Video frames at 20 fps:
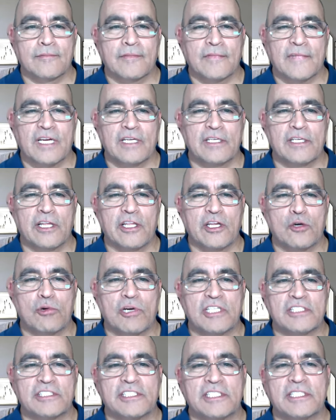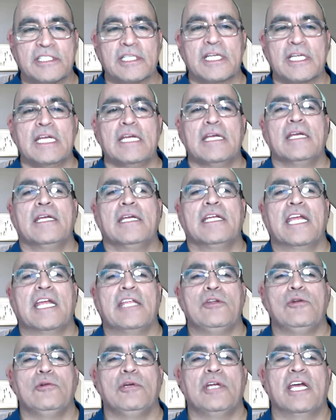Another question, can
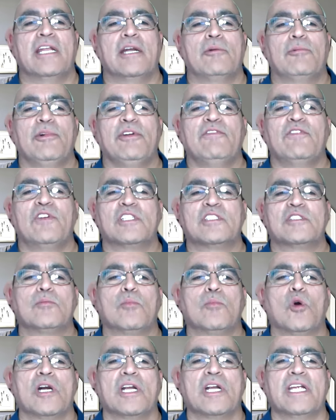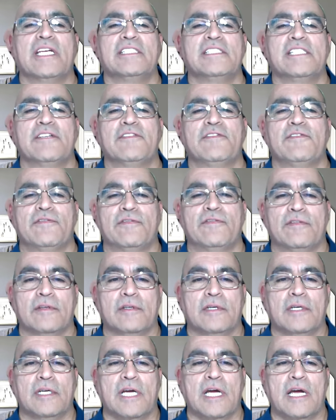you get a reverse mortgage if
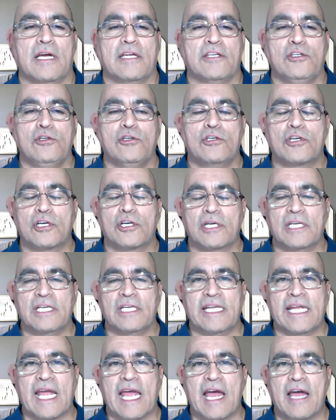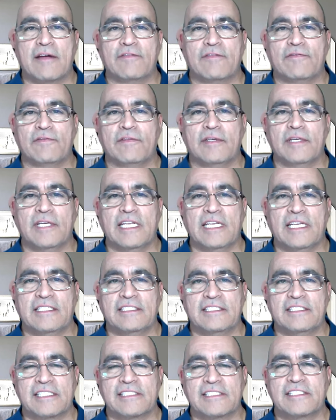you currently have an
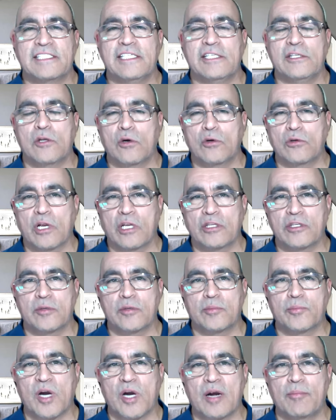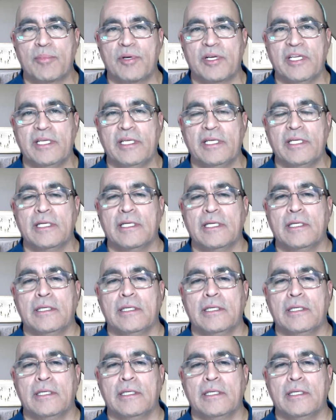existing loan on your property?